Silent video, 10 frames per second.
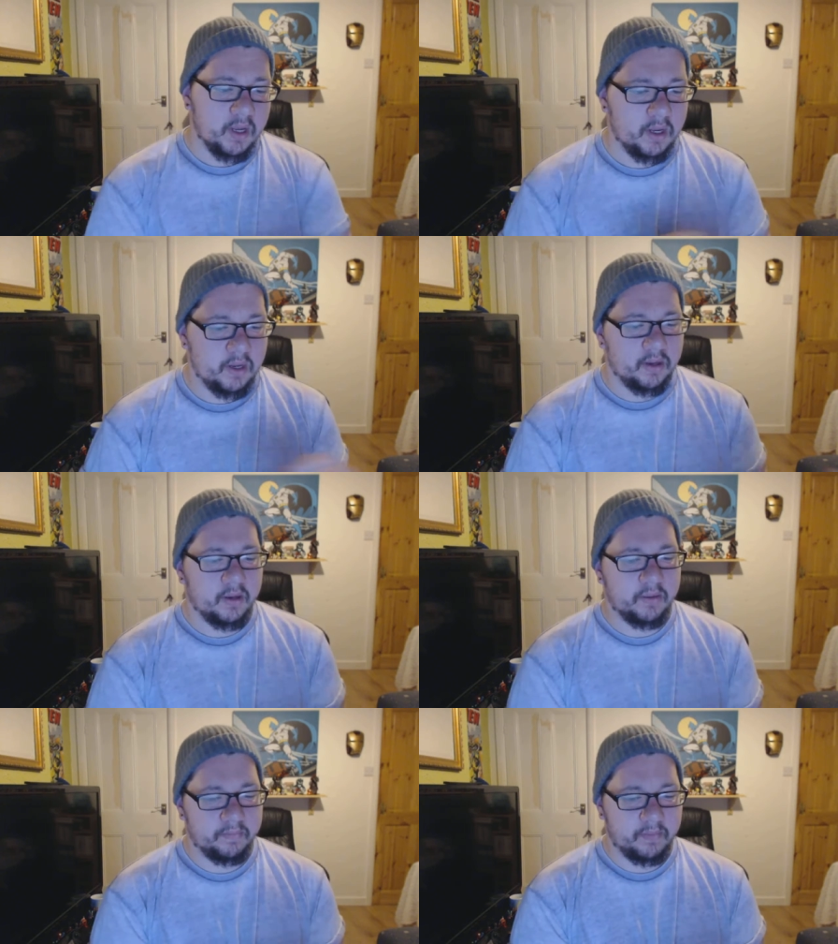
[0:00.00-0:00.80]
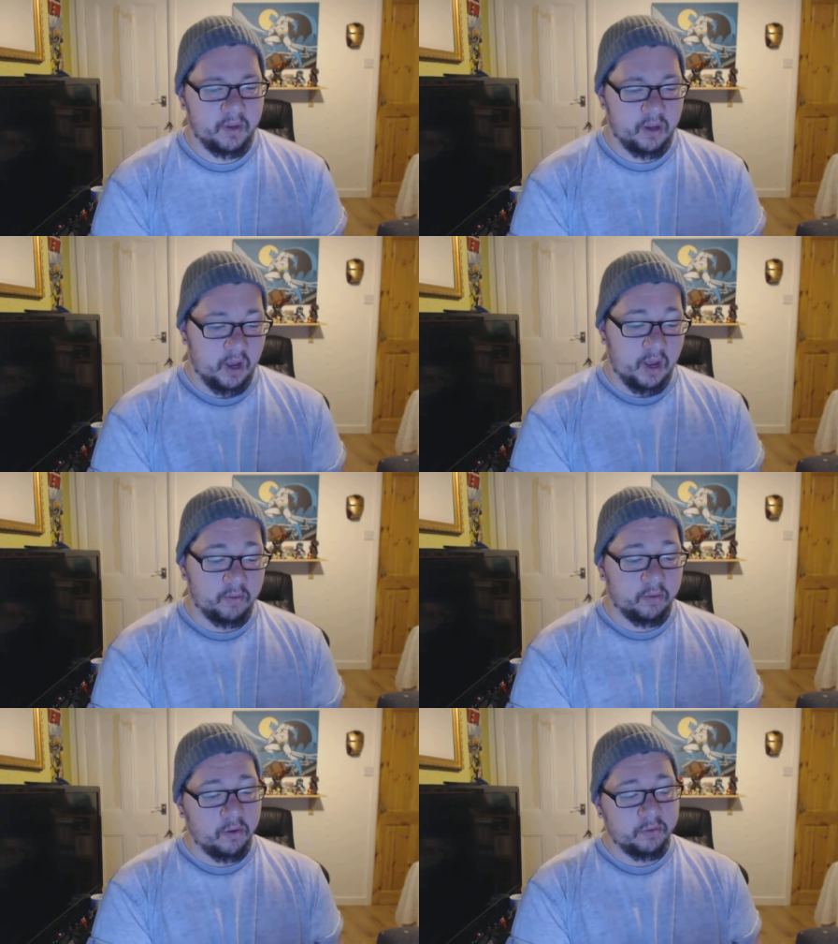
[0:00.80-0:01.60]
I
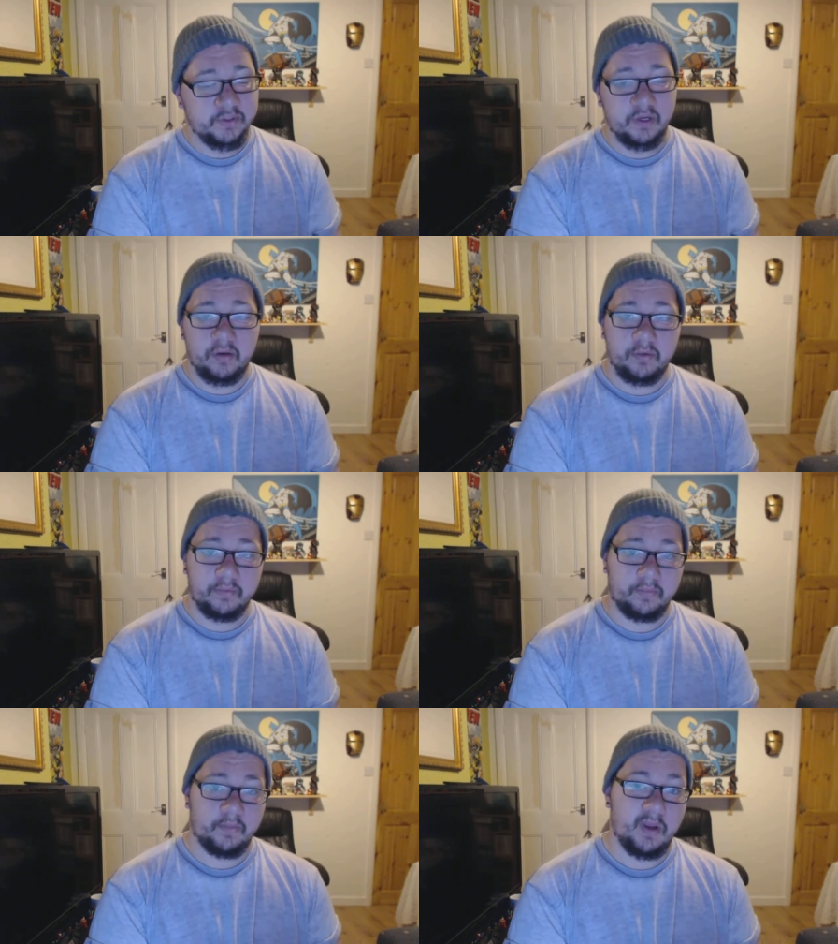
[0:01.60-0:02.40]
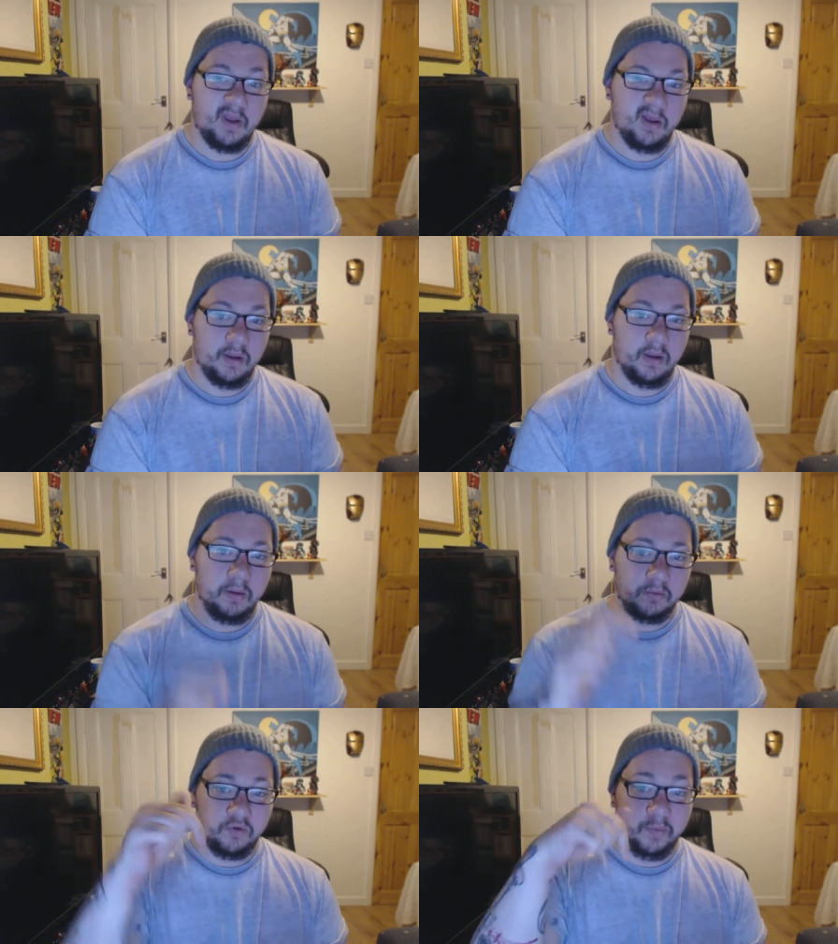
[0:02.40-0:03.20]
will also
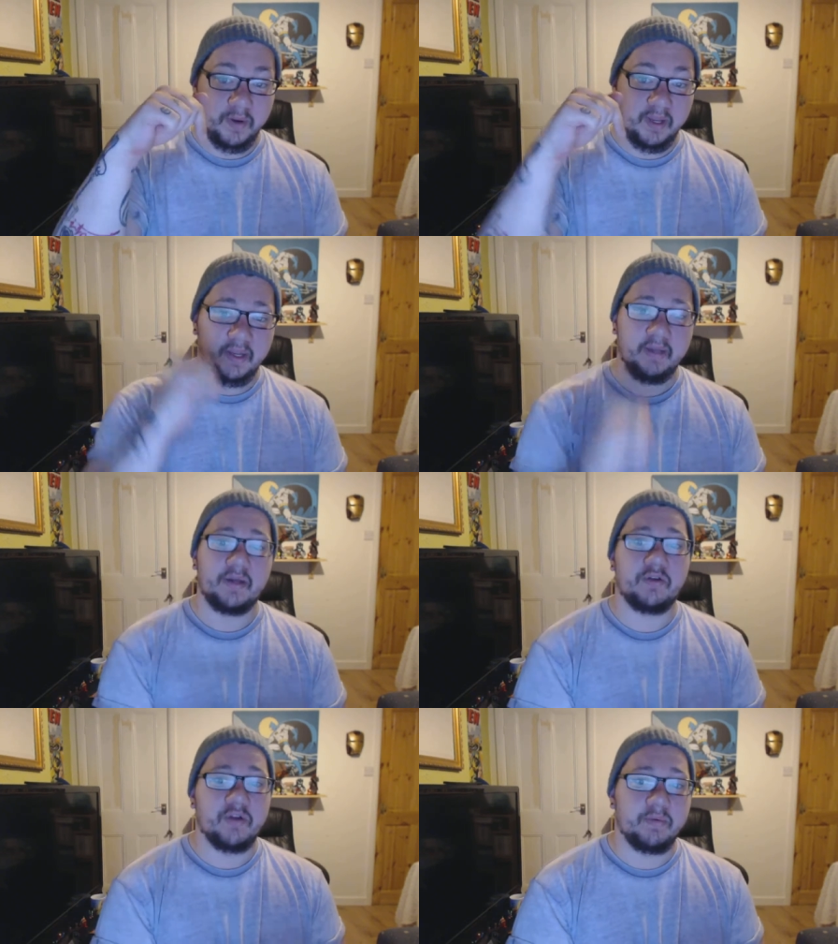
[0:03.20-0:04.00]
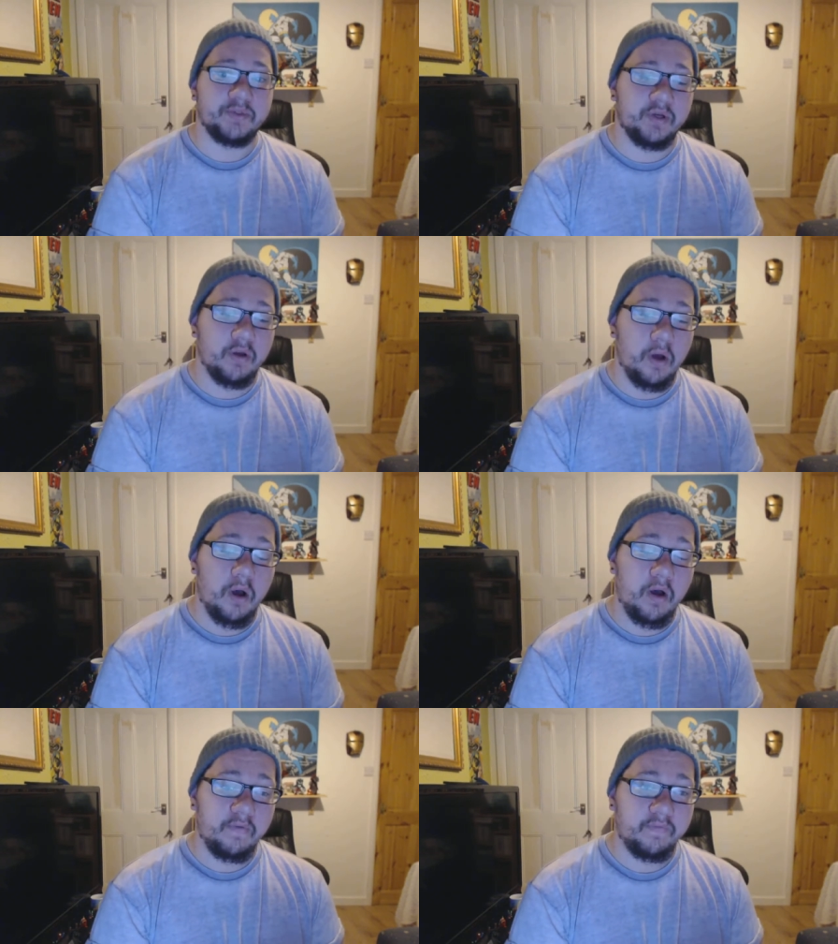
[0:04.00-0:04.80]
drop a link in the description
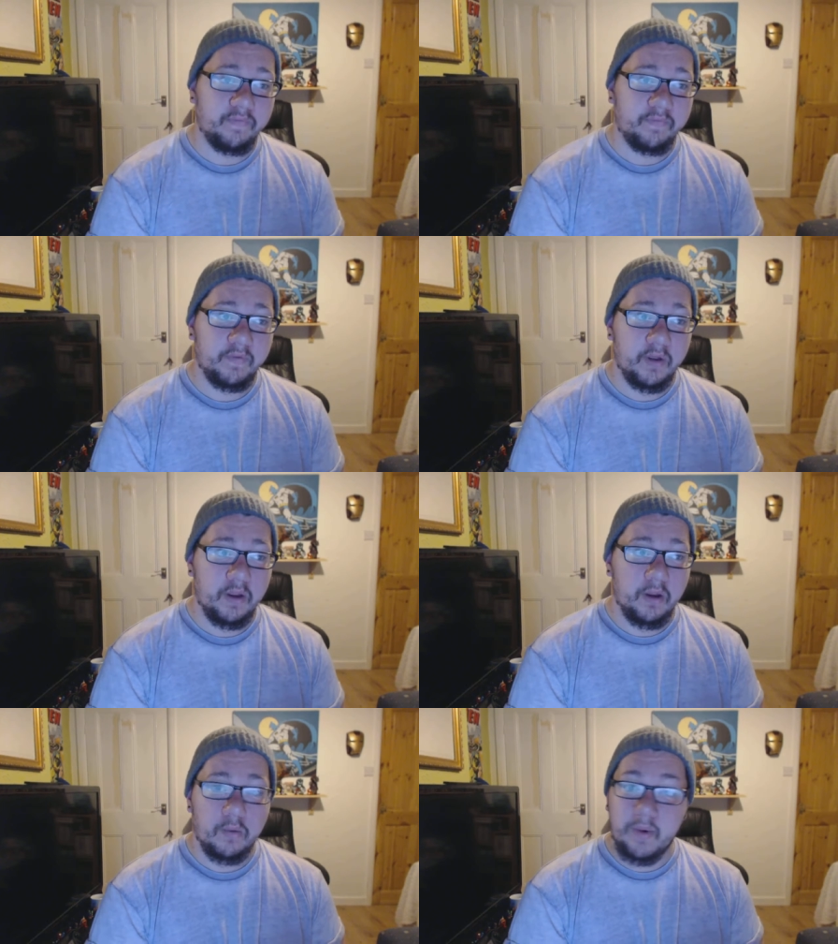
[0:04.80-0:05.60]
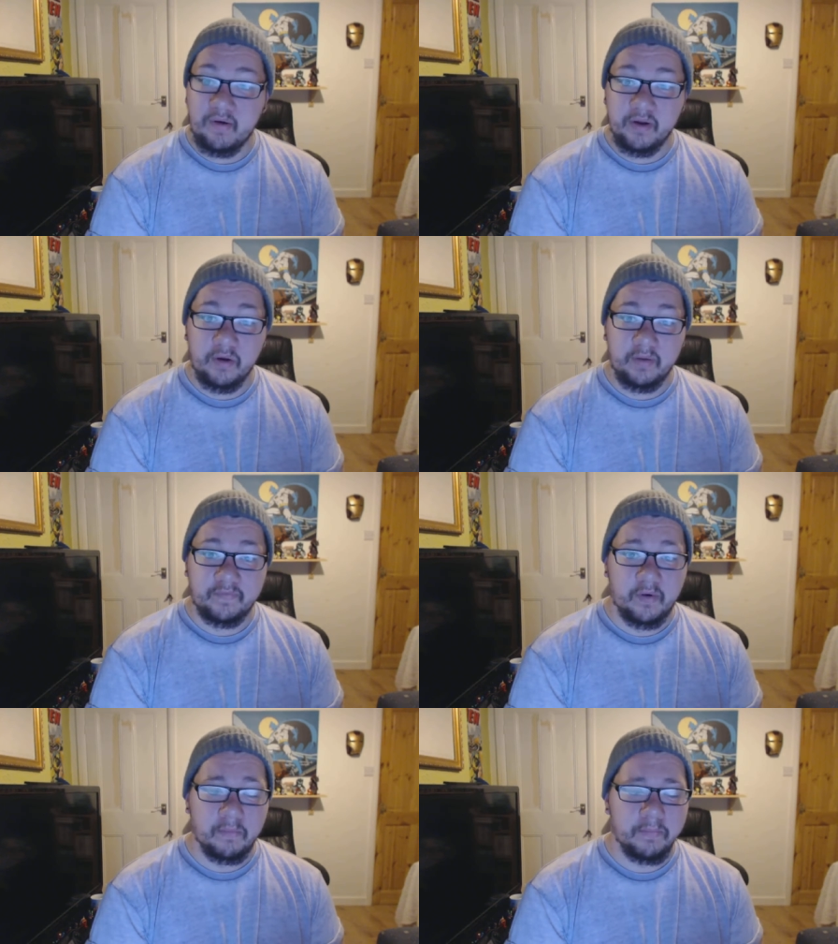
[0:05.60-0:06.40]
of where I
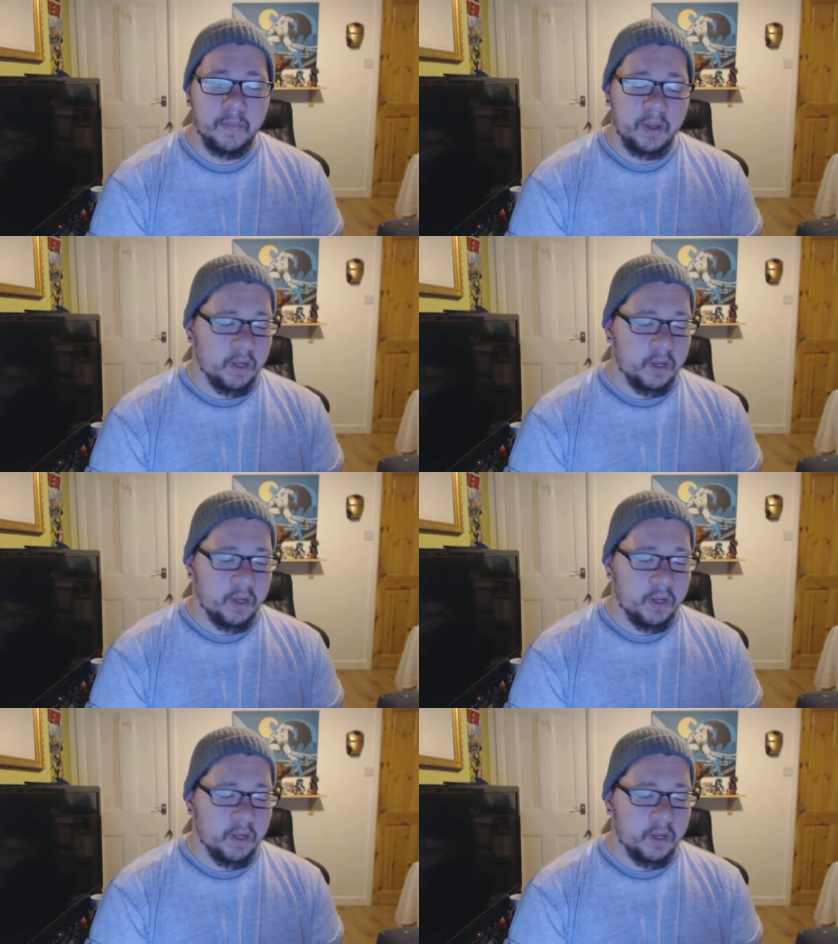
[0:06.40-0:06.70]
got it from.